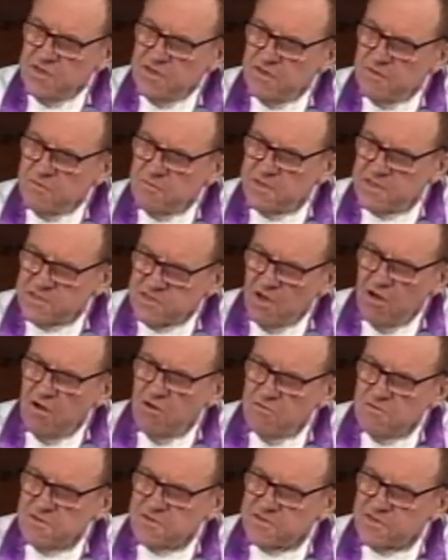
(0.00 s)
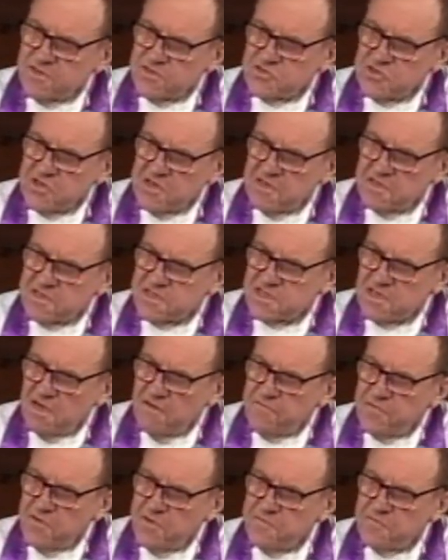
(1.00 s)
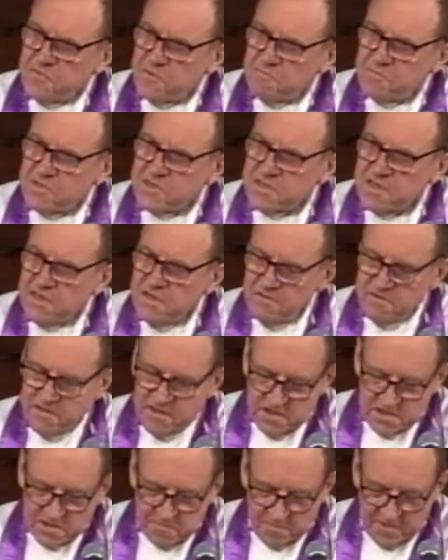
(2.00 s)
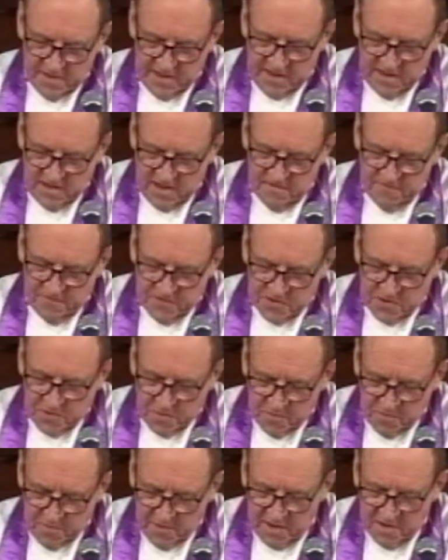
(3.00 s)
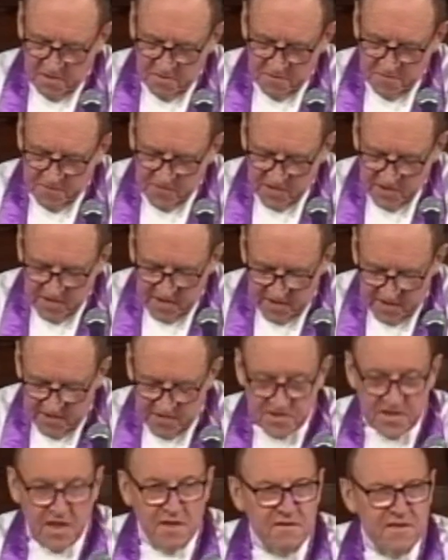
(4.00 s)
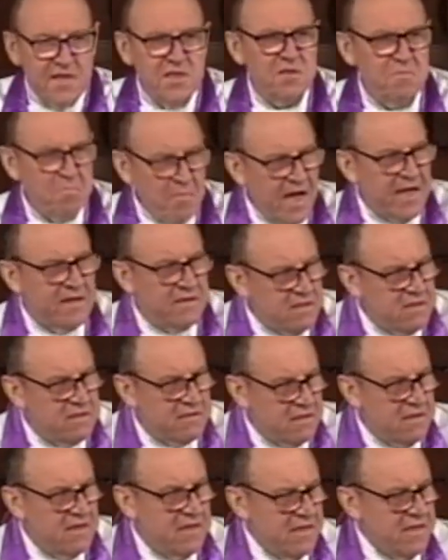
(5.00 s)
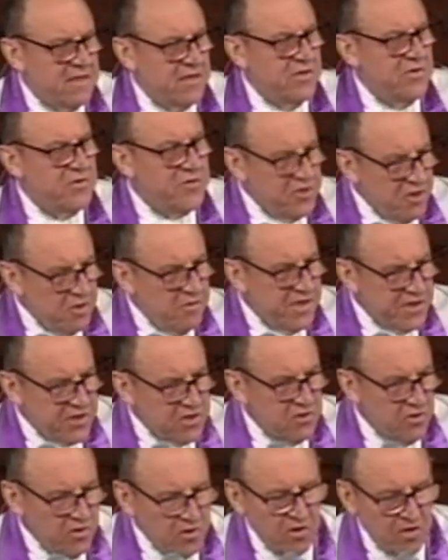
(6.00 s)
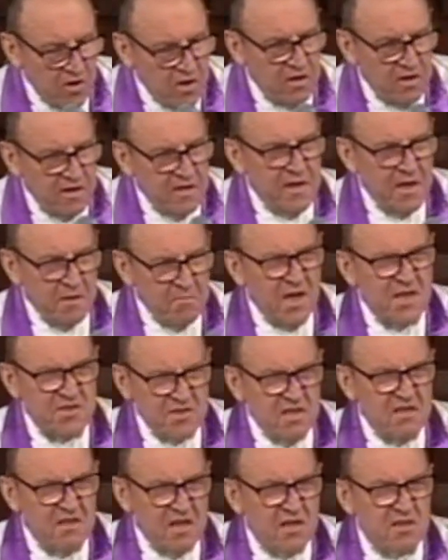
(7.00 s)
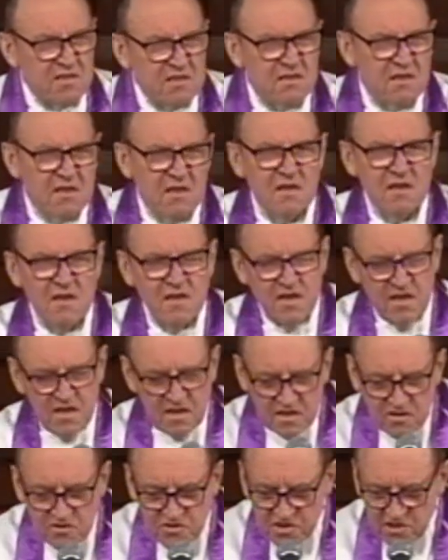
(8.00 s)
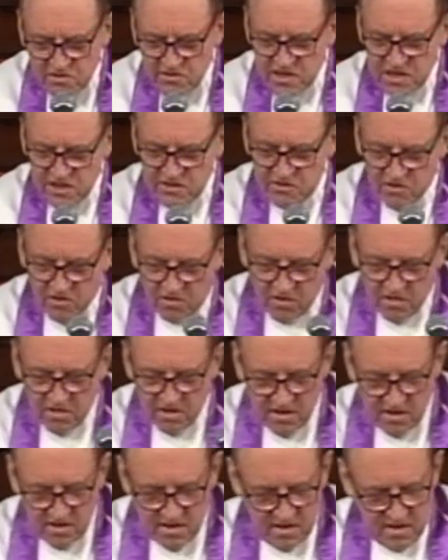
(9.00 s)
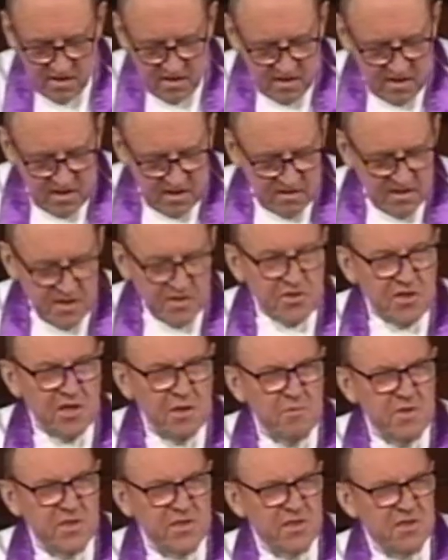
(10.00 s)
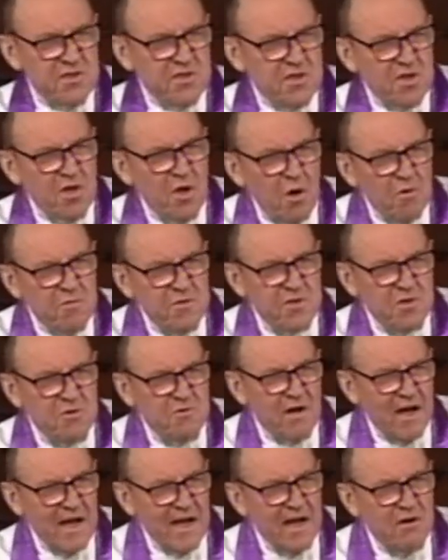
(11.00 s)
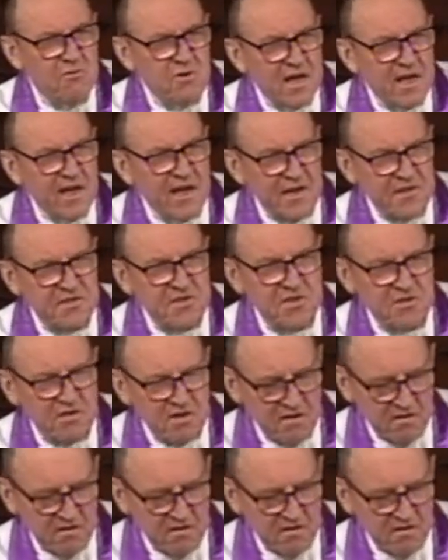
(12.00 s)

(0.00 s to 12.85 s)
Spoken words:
We're told that she had suffered from serious bleeding for 12 years, and this meant, in Jewish law, imagine this, in Jewish law, that she was a total outcast.